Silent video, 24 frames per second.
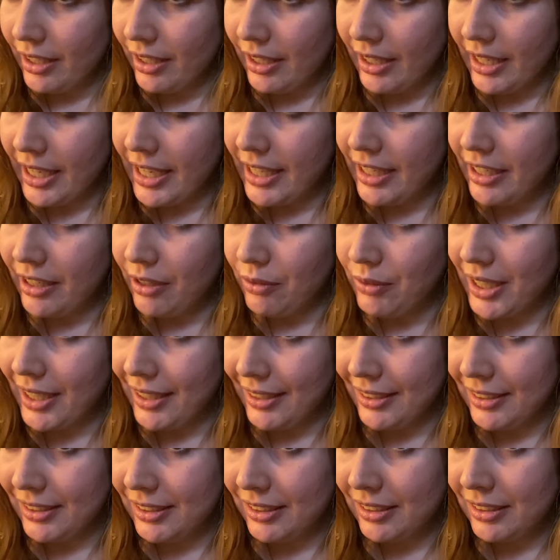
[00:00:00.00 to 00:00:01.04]

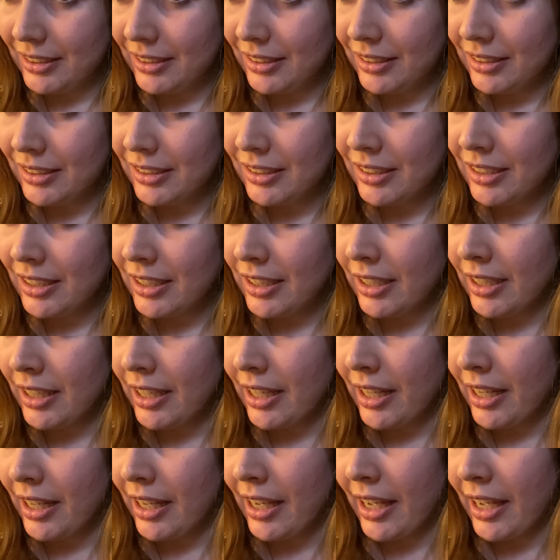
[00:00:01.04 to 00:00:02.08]
anyways,
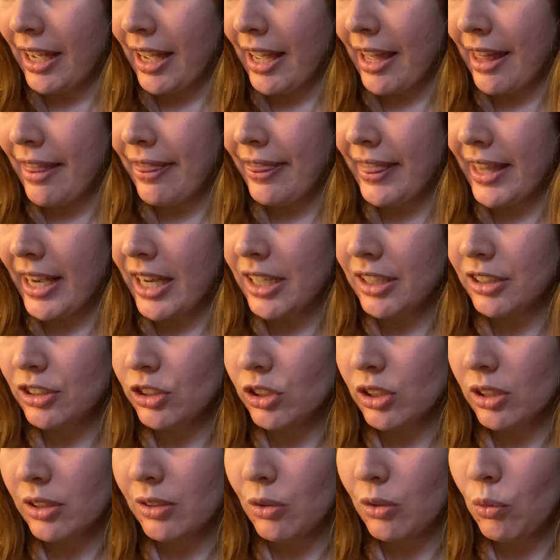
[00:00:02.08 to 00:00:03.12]
and
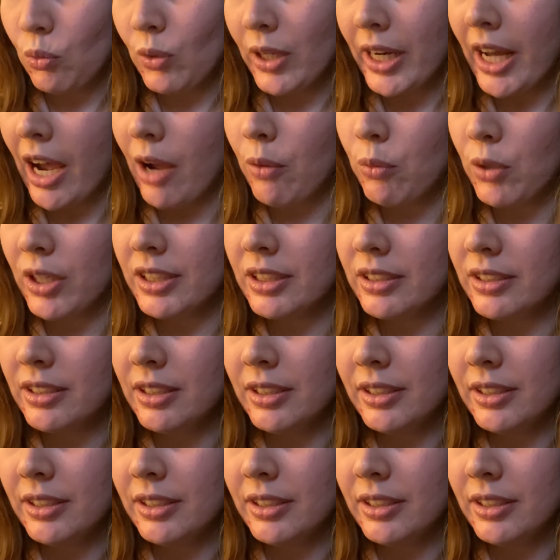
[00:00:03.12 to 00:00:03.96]
that's what I wanted to